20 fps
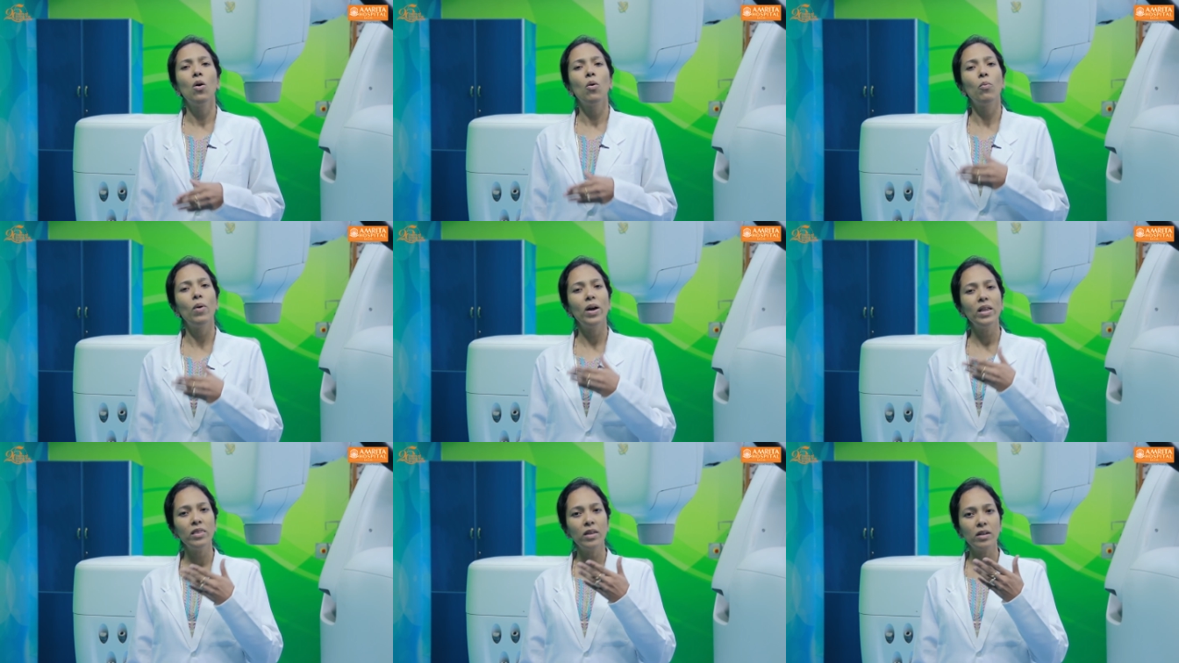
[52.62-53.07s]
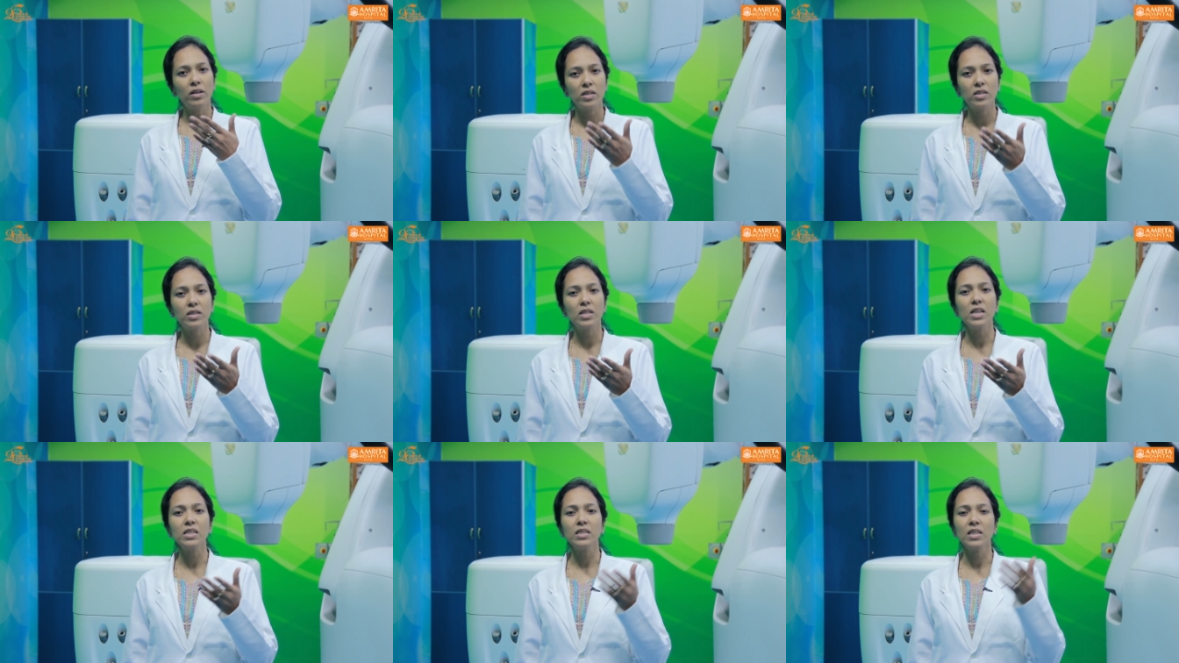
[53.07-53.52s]
when the
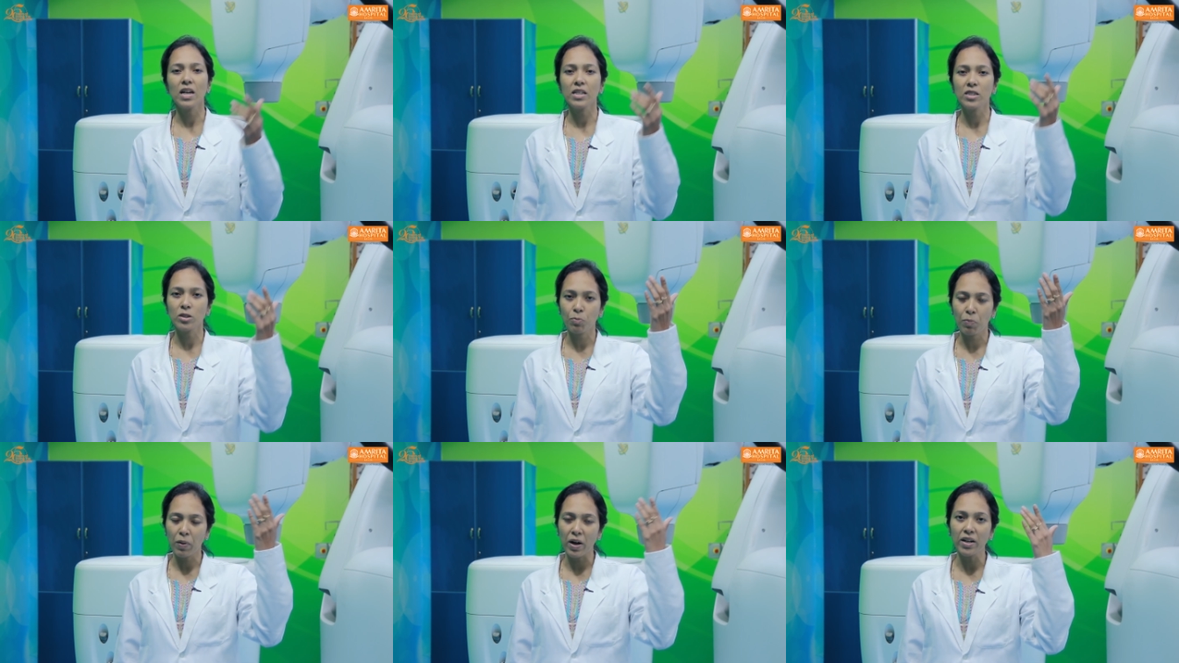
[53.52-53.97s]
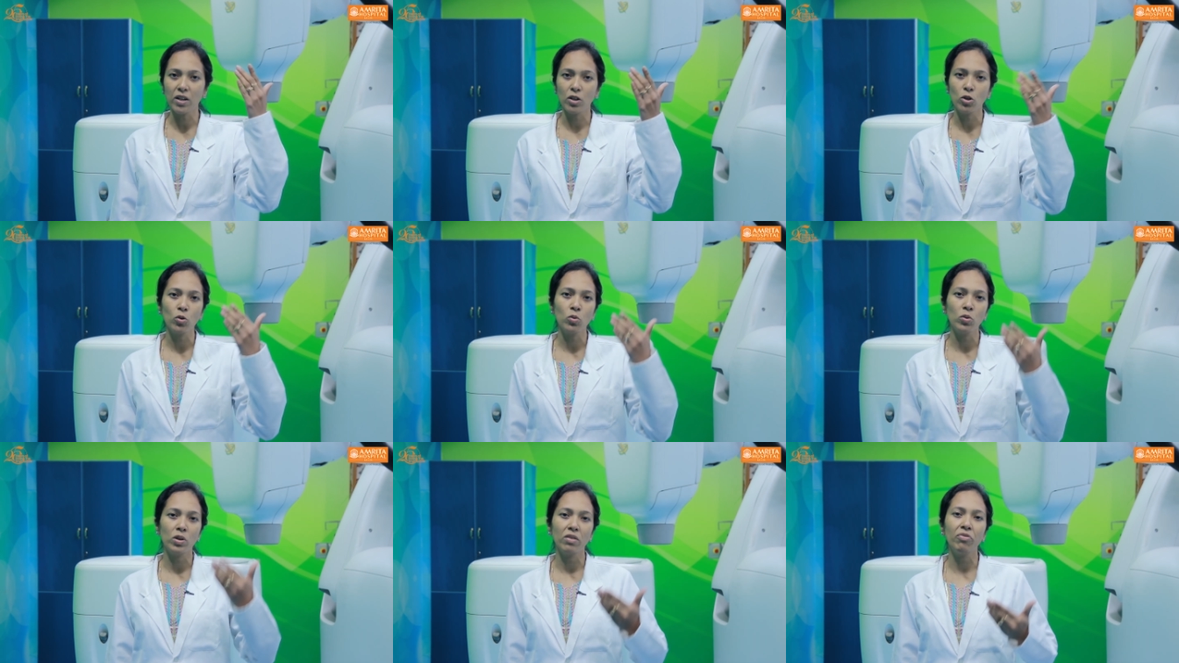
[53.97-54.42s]
disease has spread
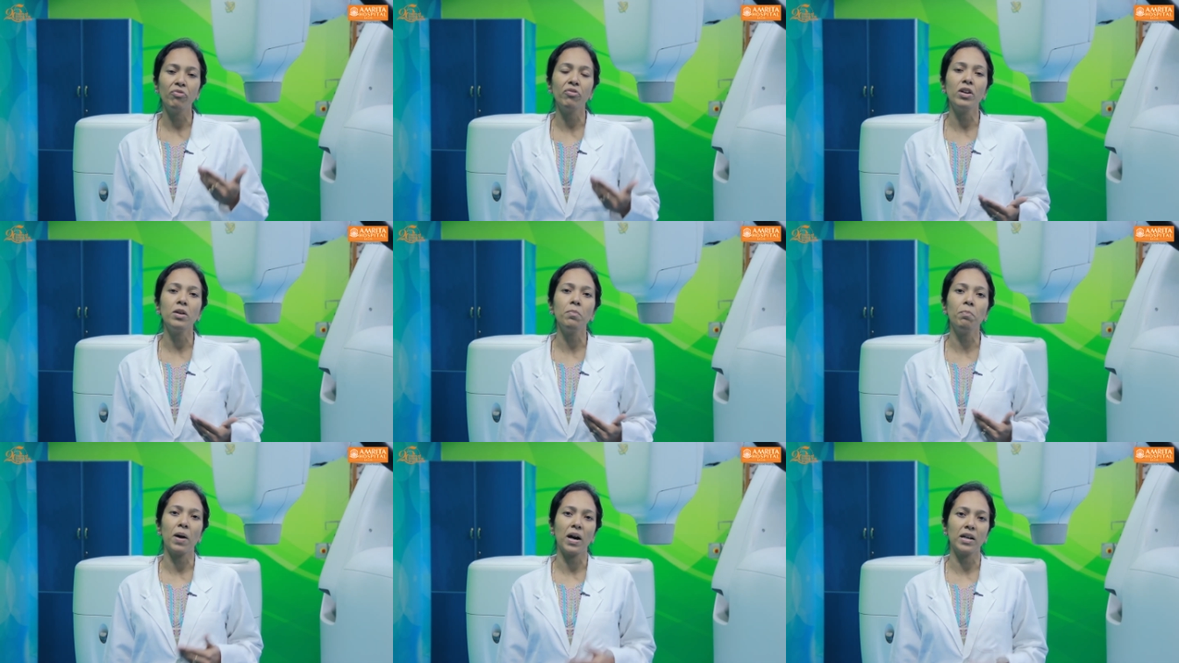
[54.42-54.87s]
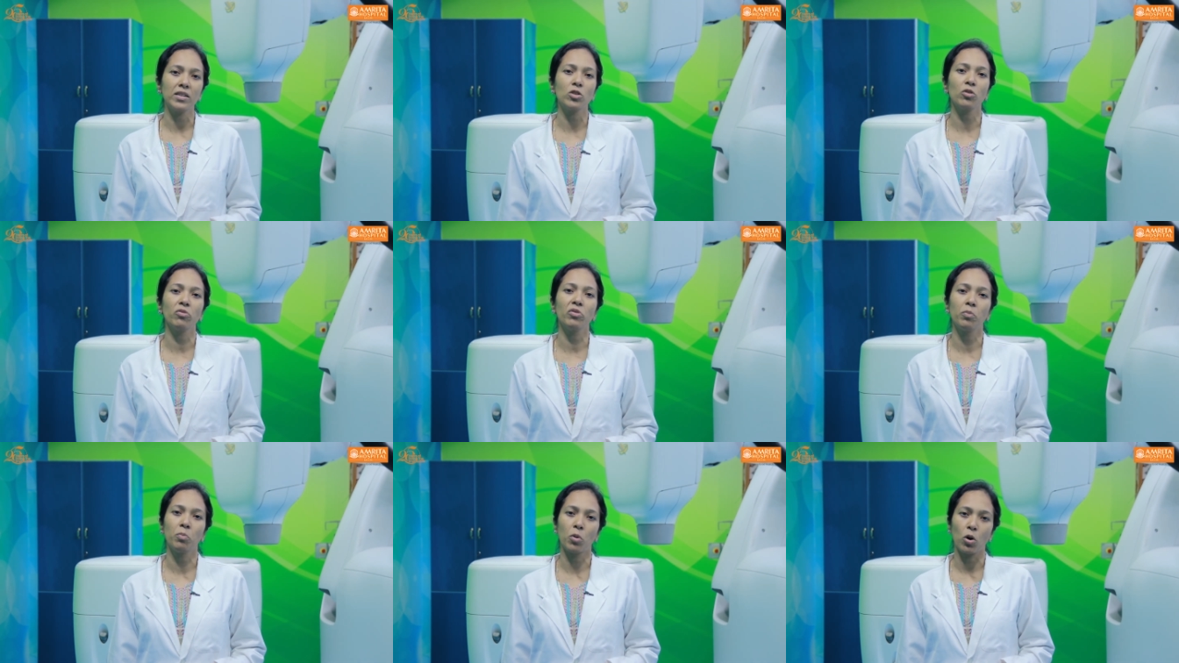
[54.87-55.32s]
to different parts
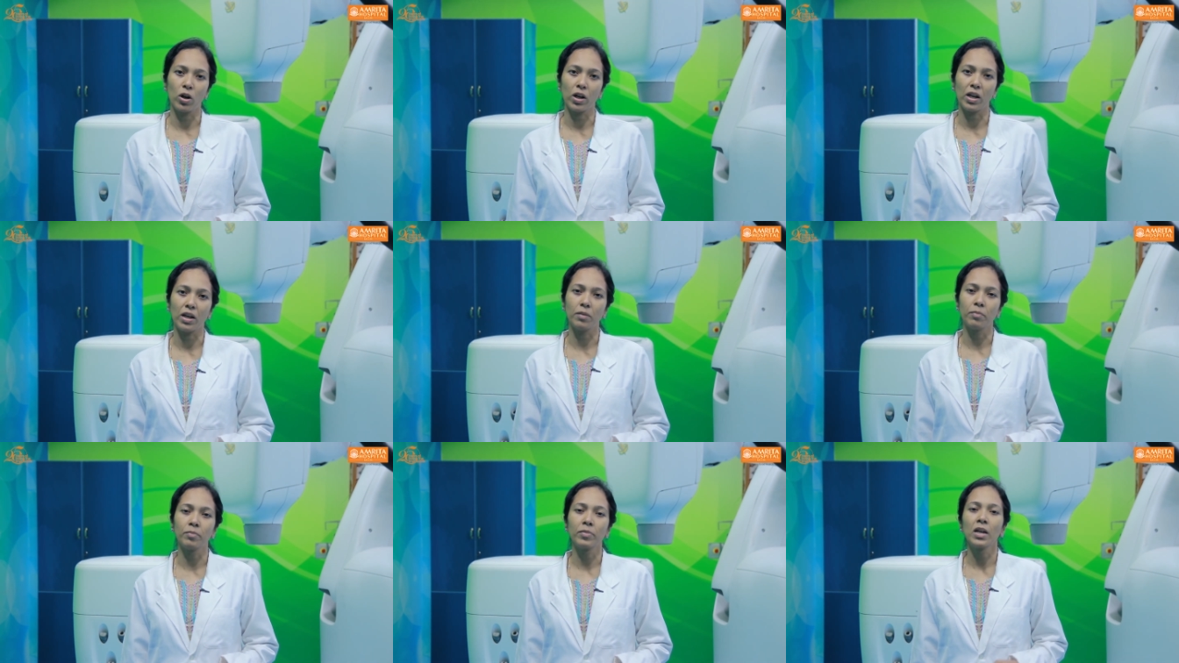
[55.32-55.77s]
of the body,